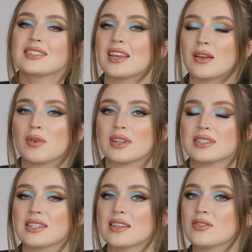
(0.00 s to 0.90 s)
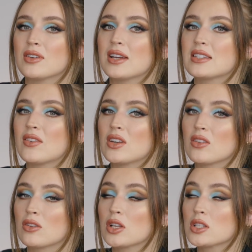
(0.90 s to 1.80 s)
and I want to see if you guys have any
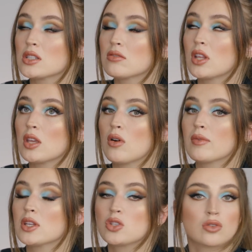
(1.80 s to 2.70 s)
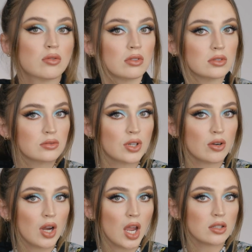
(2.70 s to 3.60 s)
other looks that you want me to
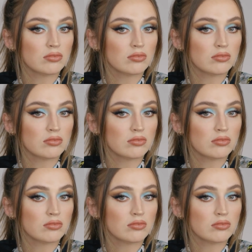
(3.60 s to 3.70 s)
recreate.